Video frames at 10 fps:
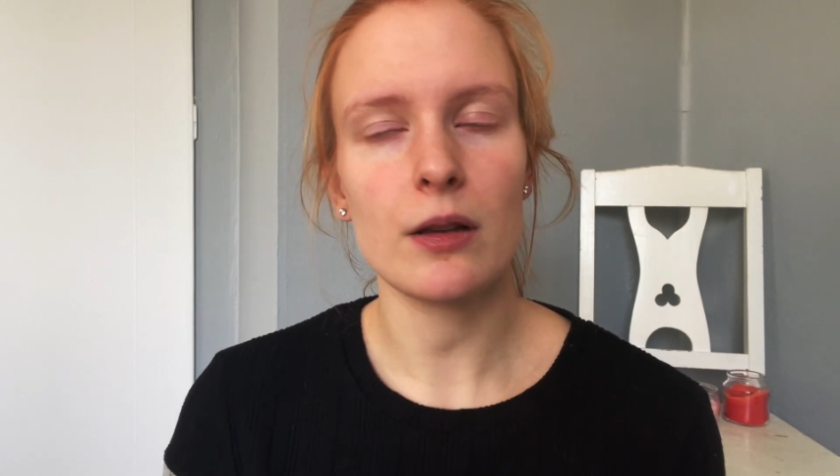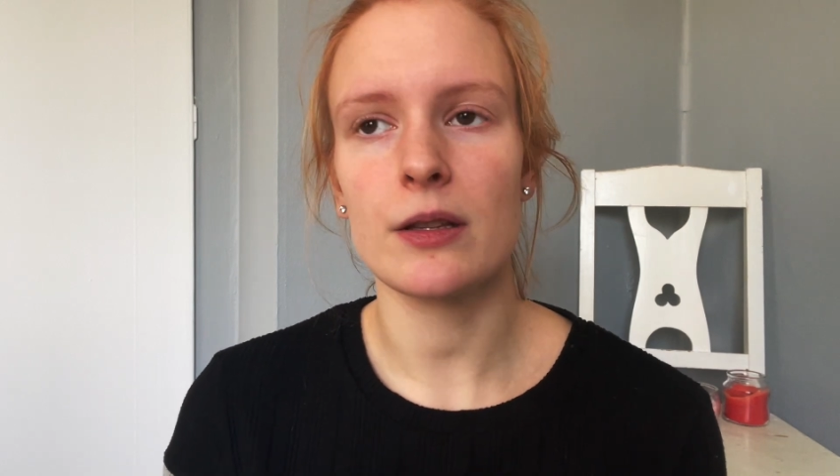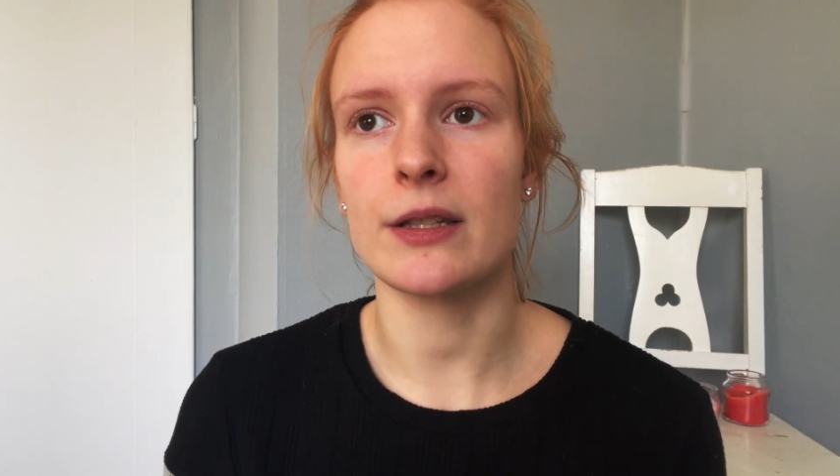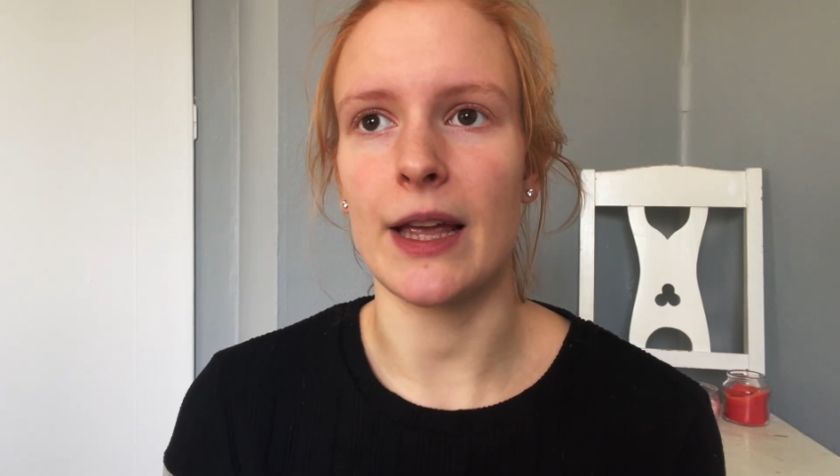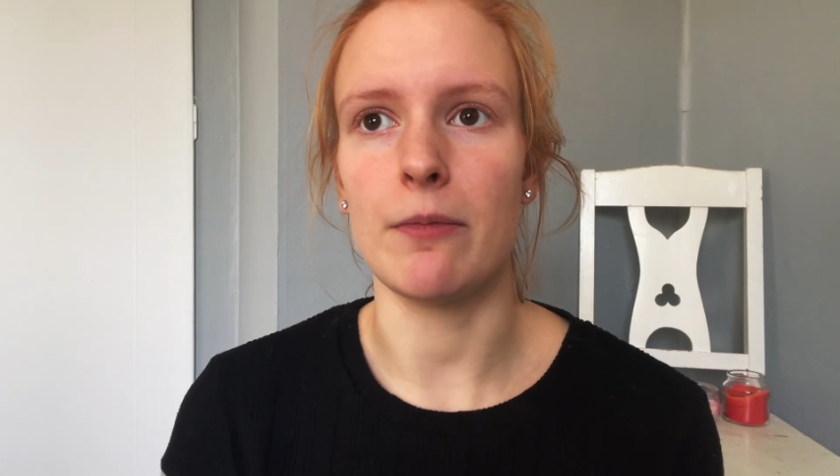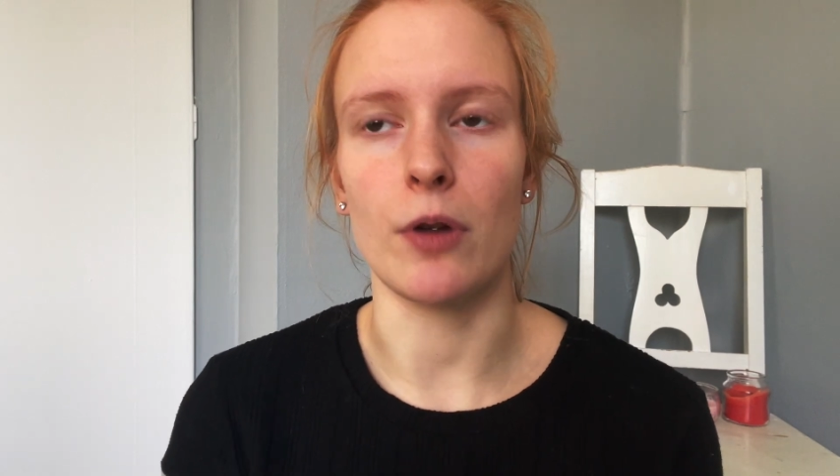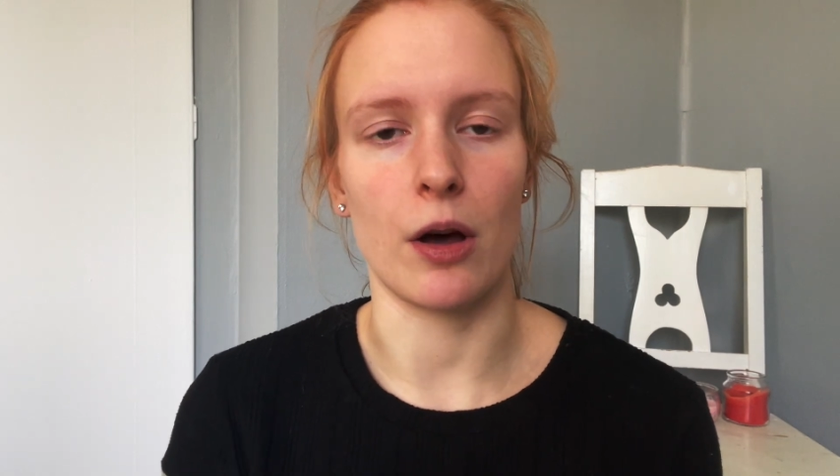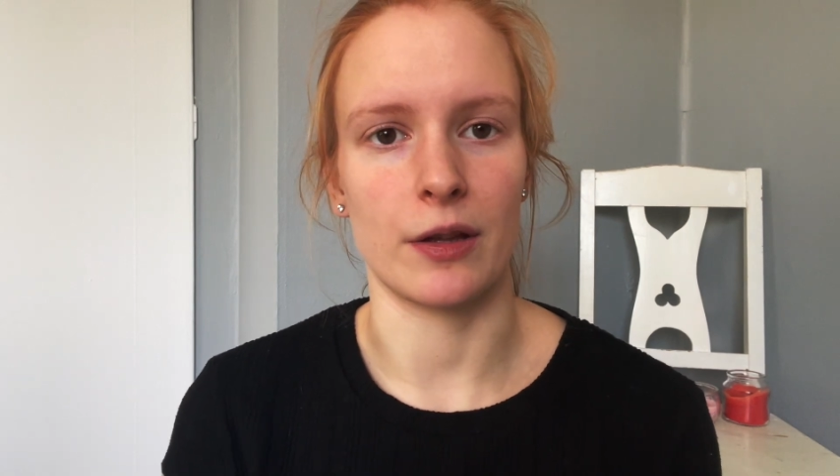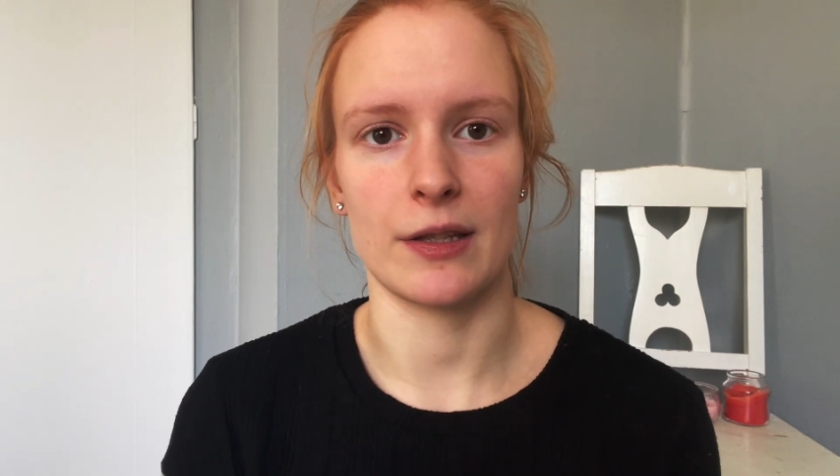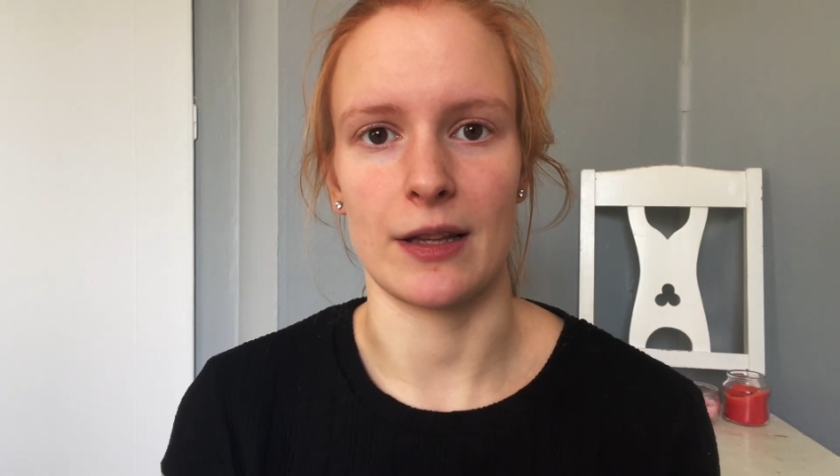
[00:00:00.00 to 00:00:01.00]
Same
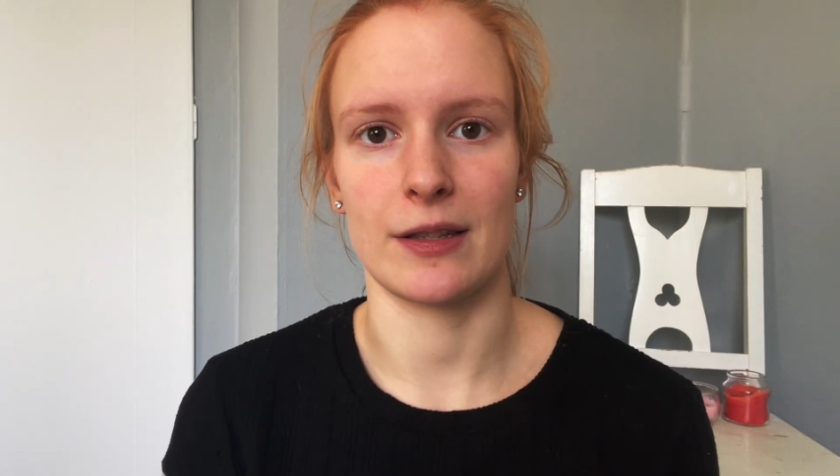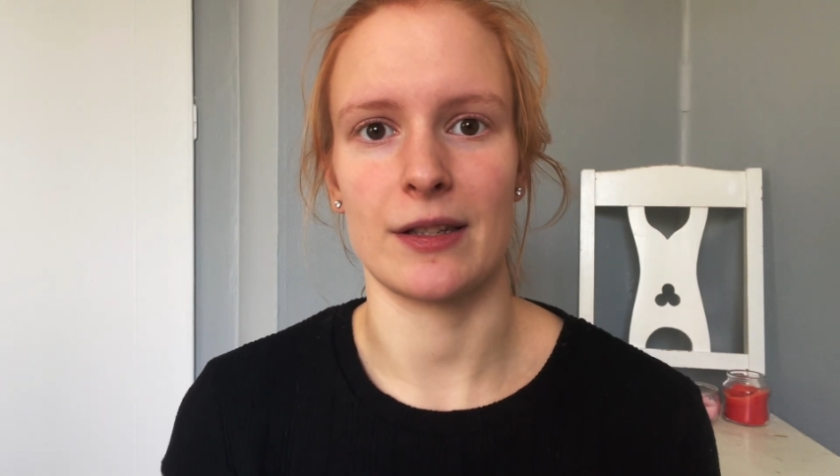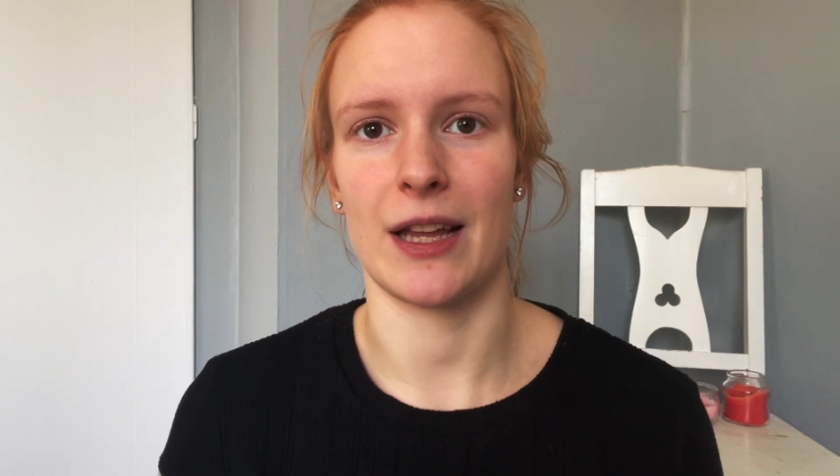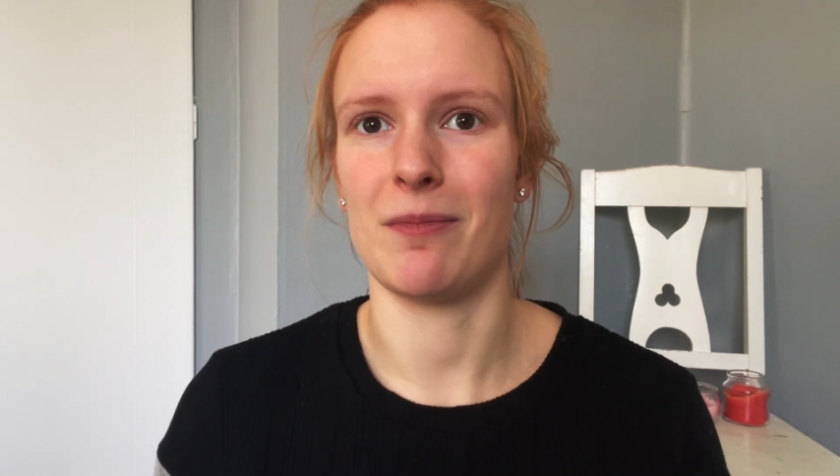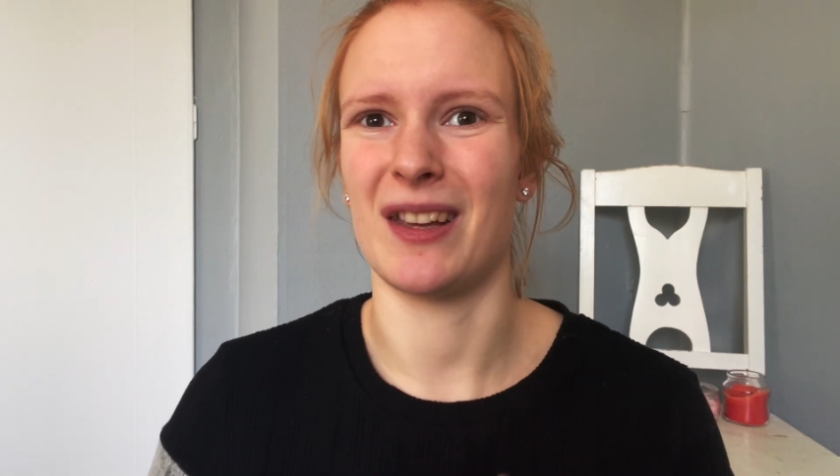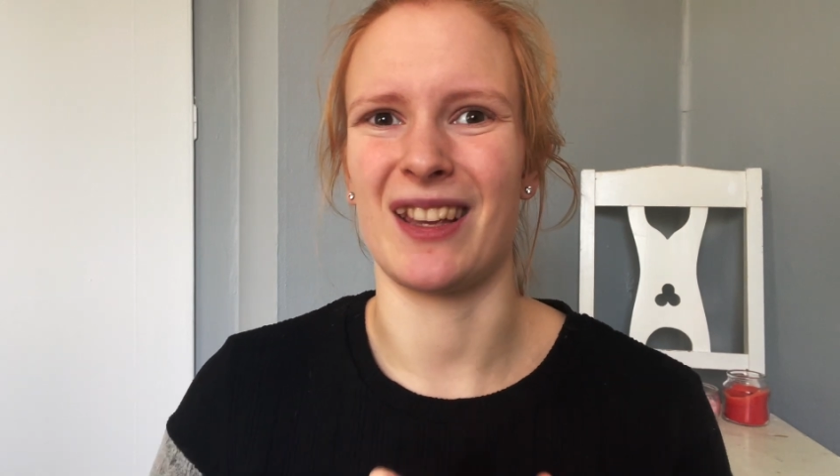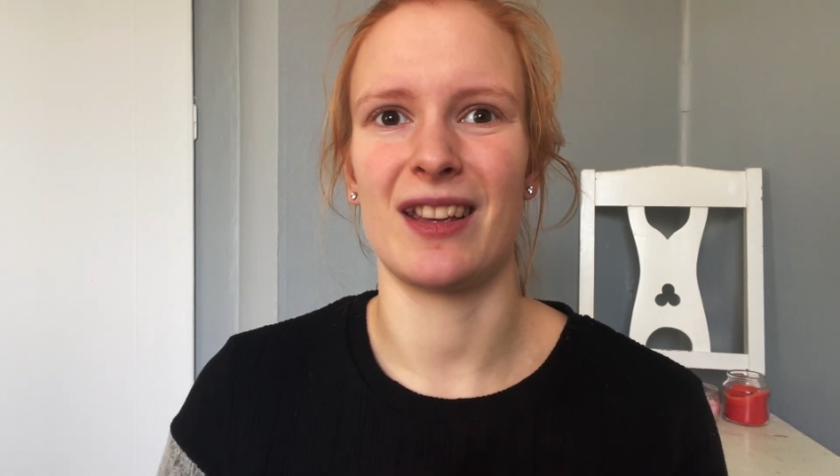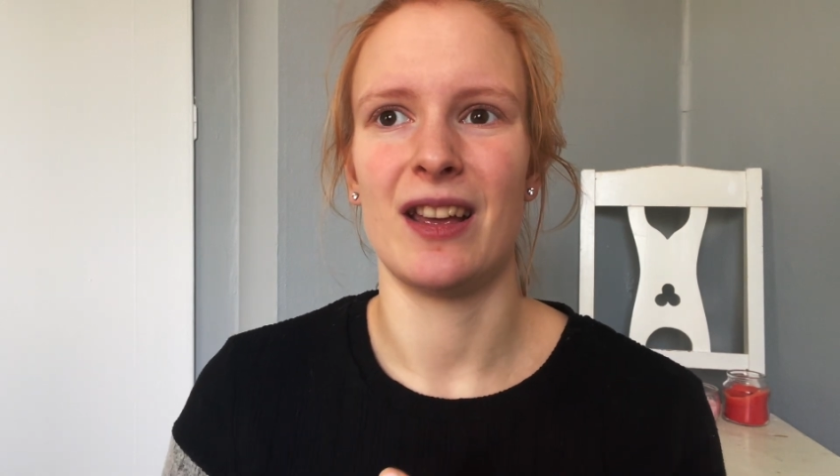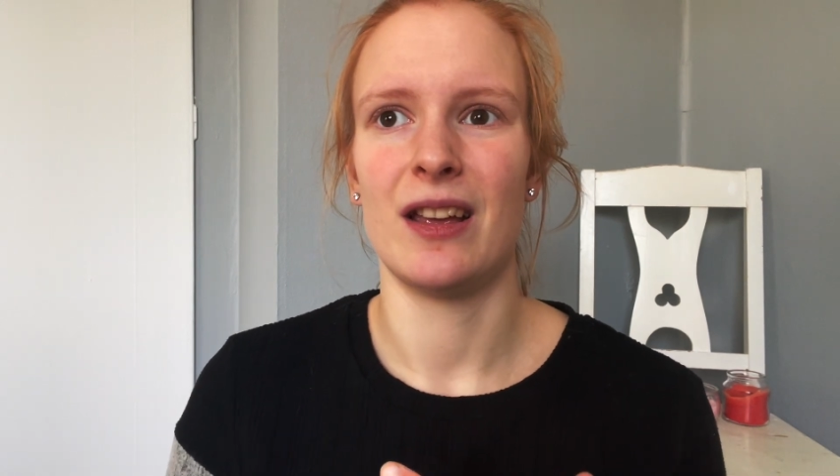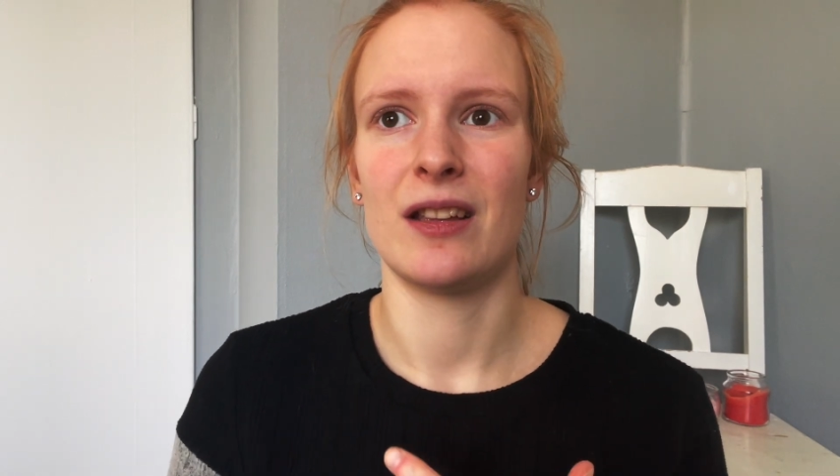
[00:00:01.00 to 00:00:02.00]
nonsense, same like